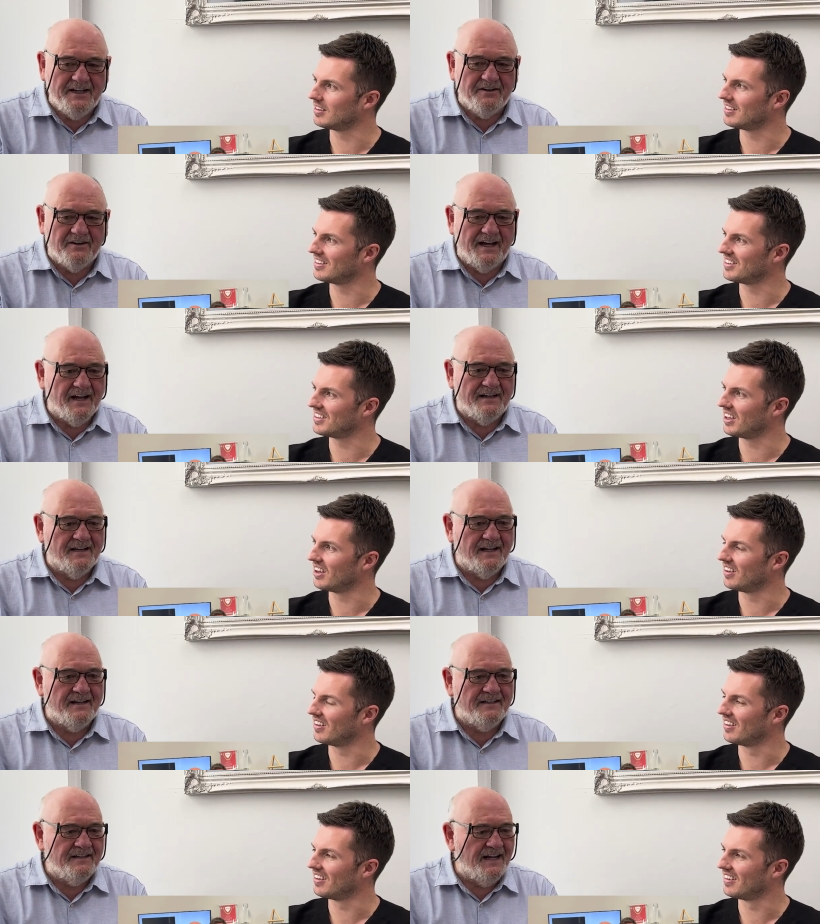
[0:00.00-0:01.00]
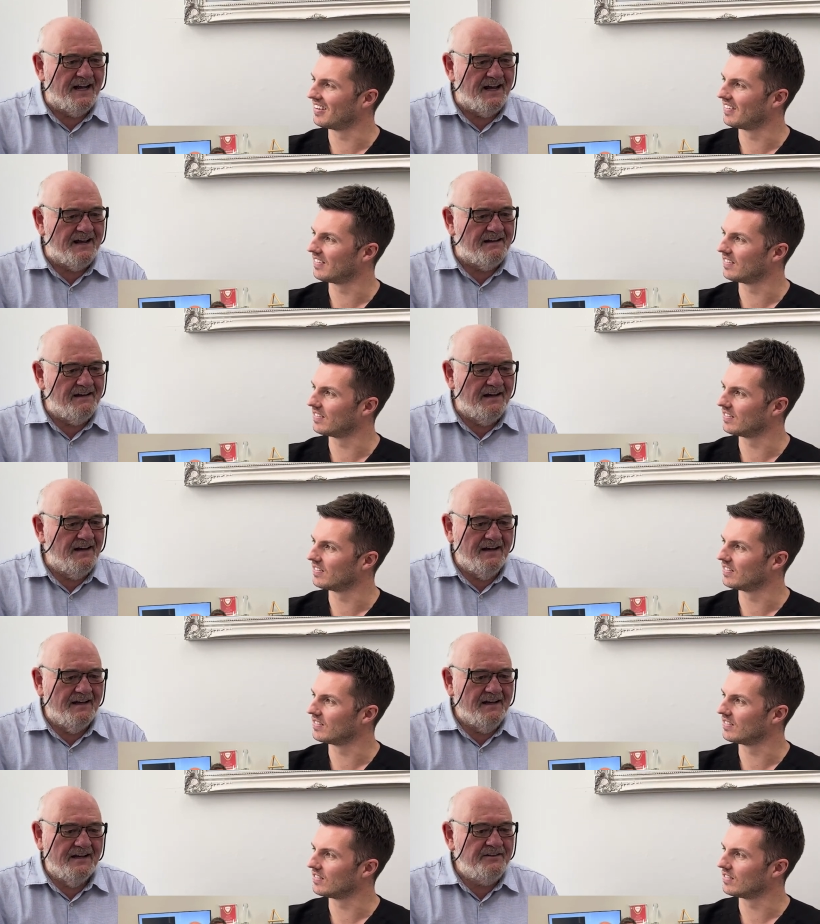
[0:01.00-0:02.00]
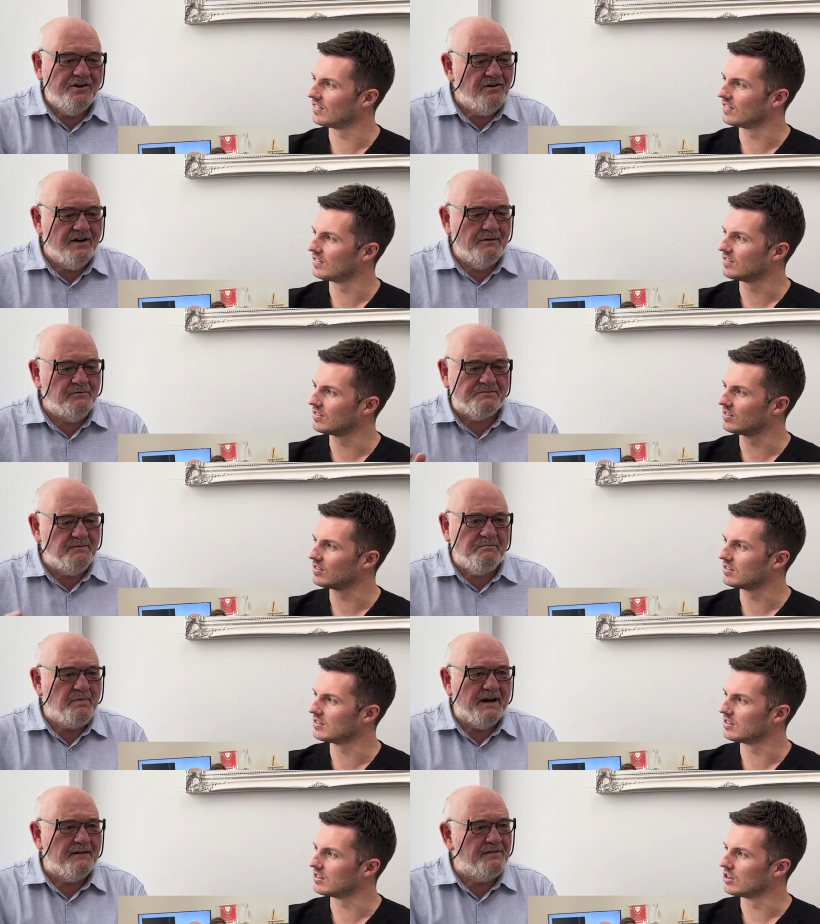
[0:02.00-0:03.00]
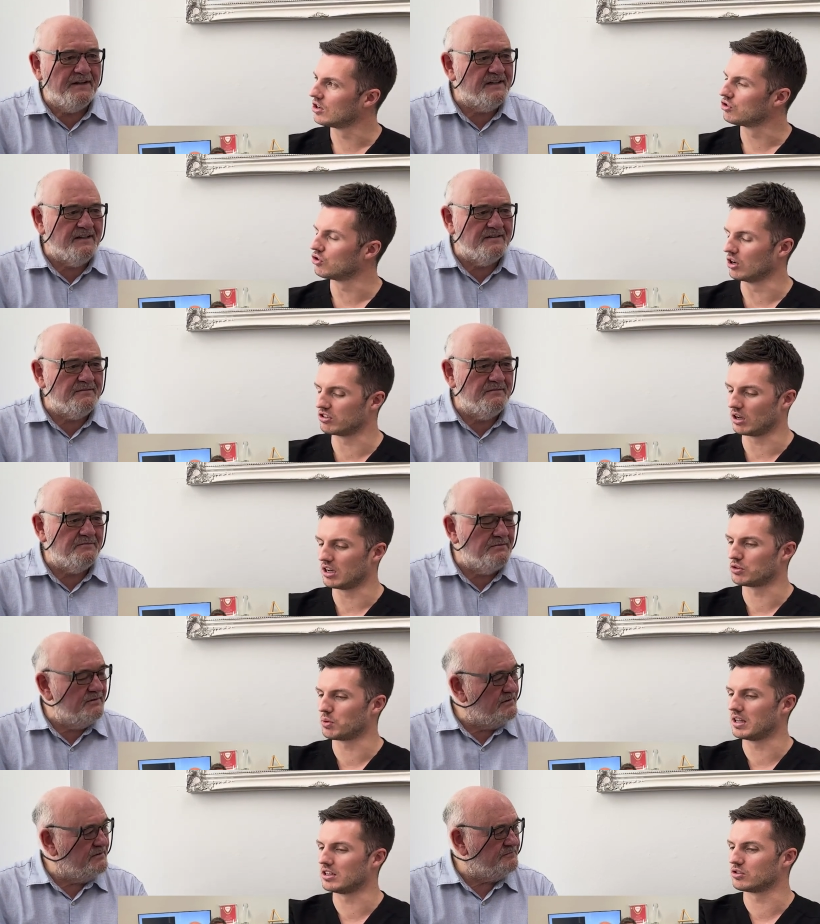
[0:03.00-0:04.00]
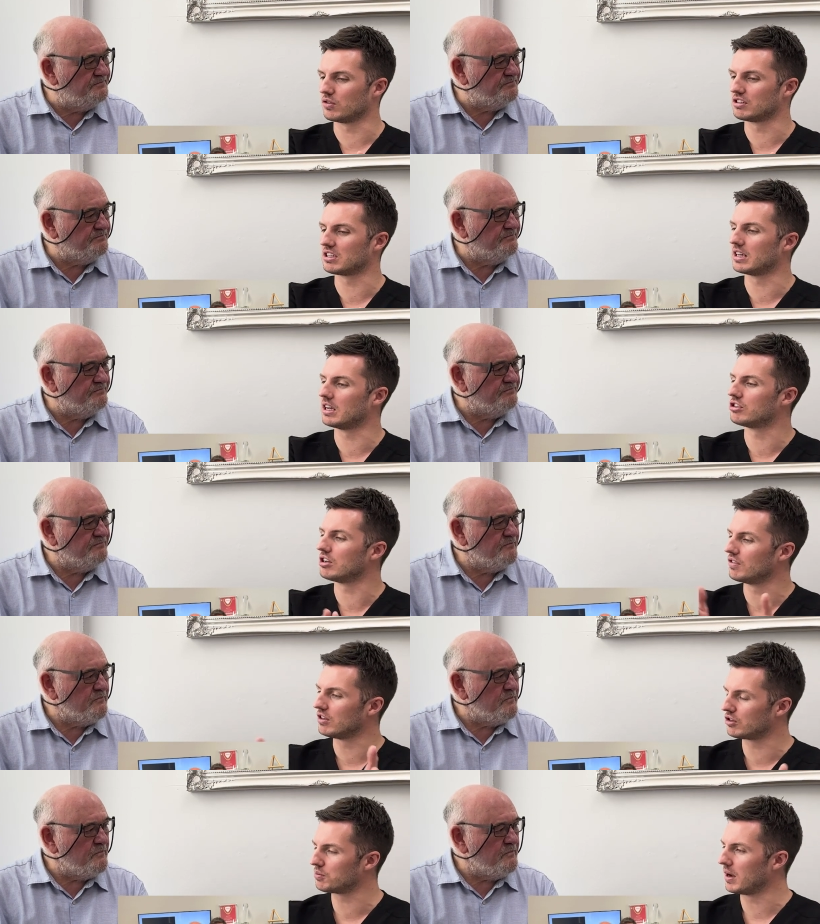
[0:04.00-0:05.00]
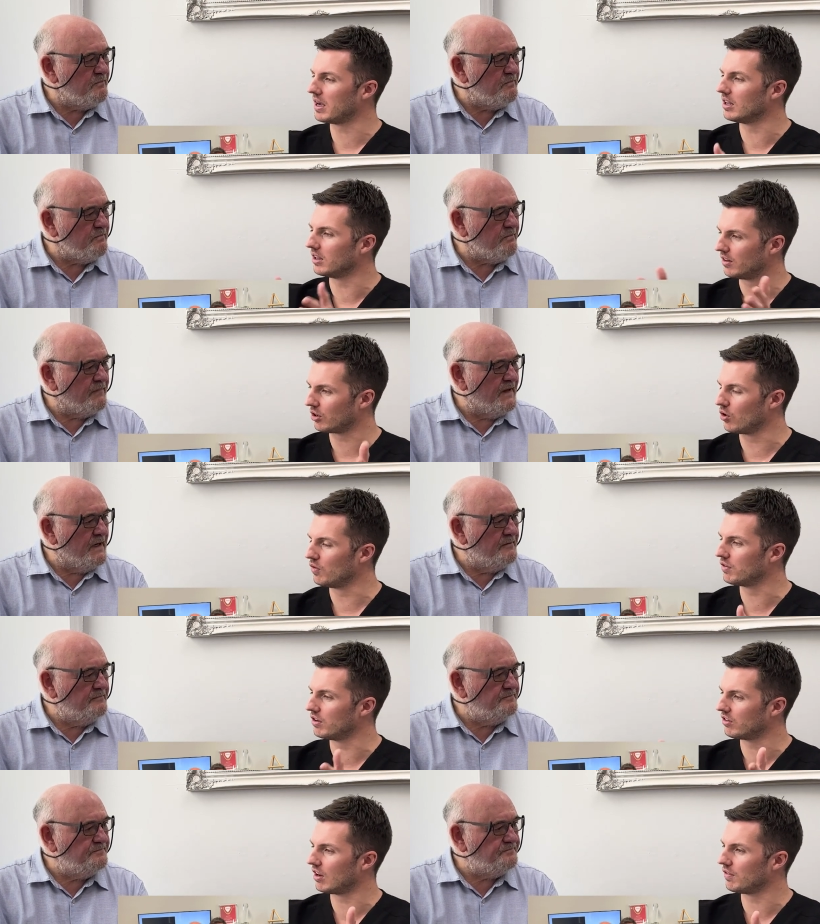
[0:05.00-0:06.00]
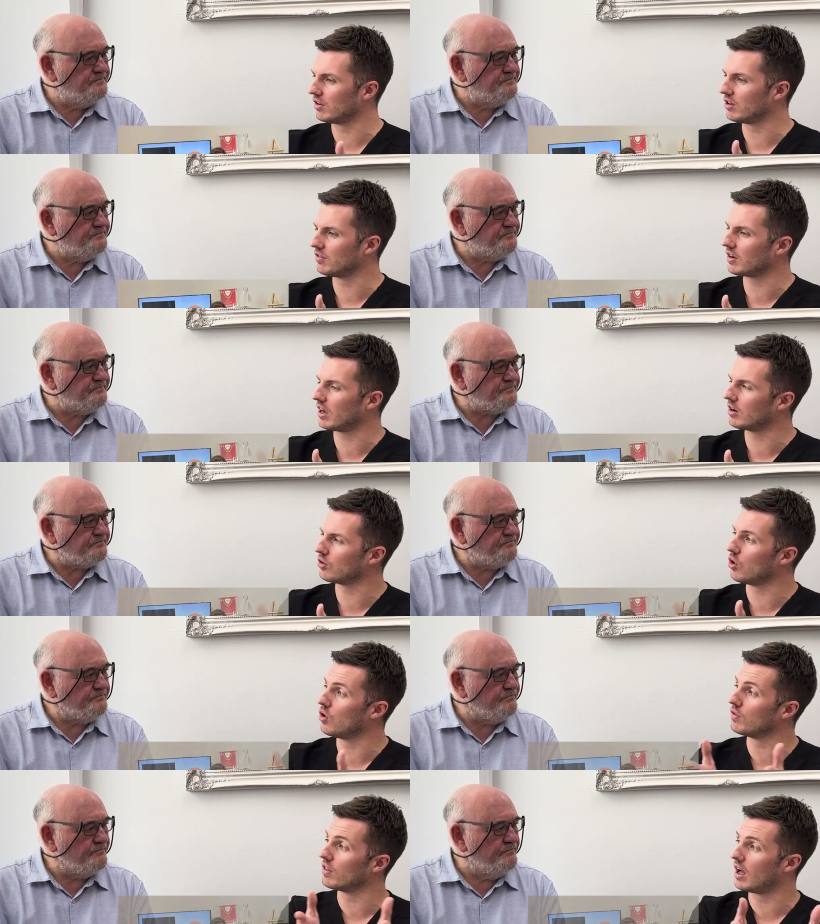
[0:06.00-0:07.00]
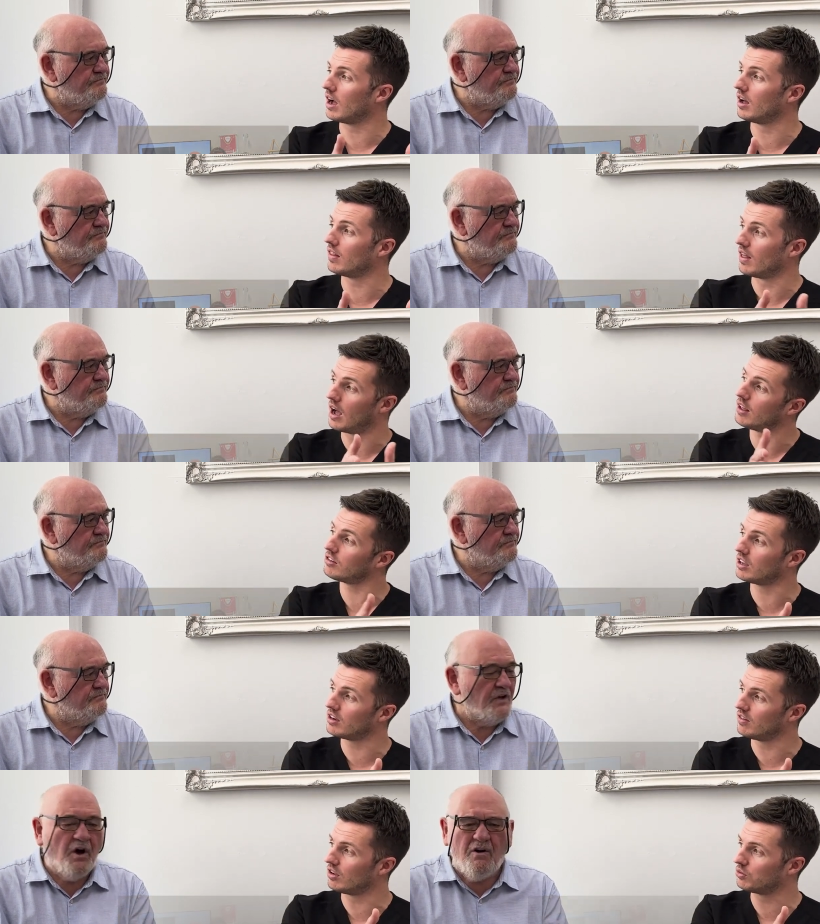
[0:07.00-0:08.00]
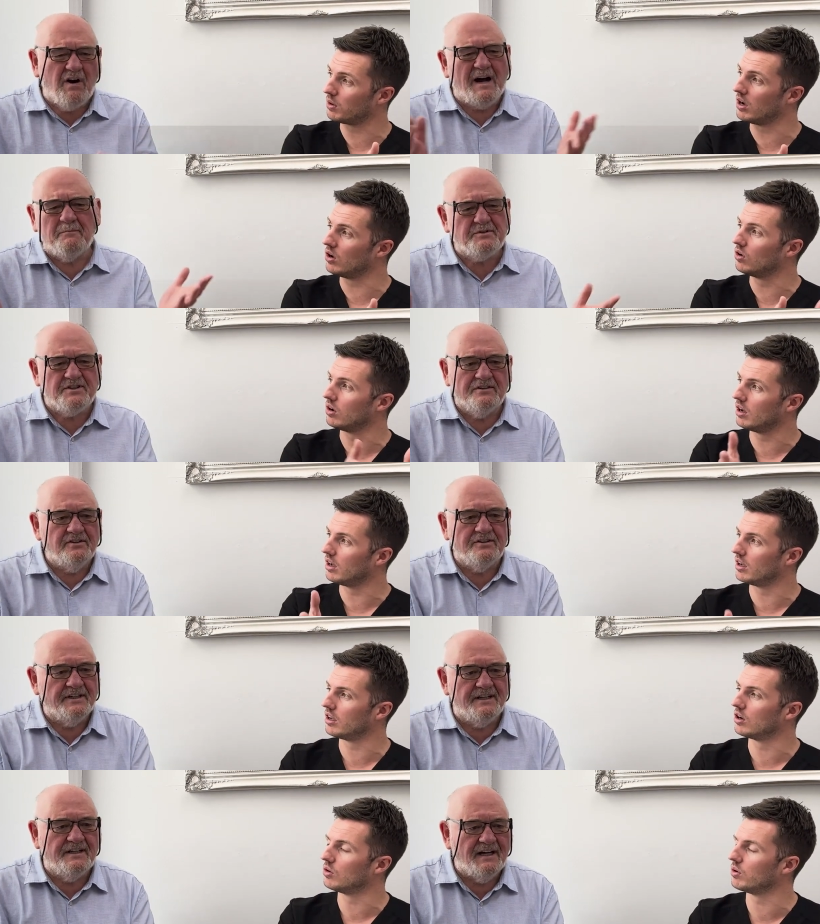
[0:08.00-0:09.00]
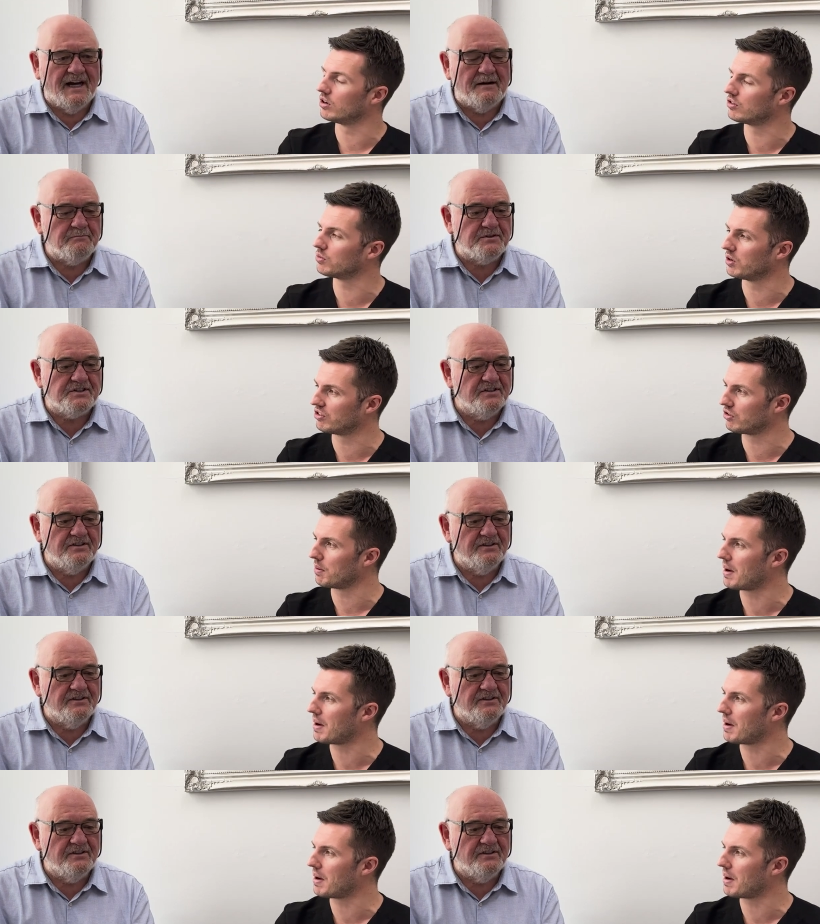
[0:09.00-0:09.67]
Speaker 1: you know, and, yeah. and uh, no, it was been perfect. So as, as well
Speaker 2: as obviously achieving the smile and the confidence, Evan, you've kind of got over that, that side of it oh, as well. Absolutely. You know, which, absolutely. which is a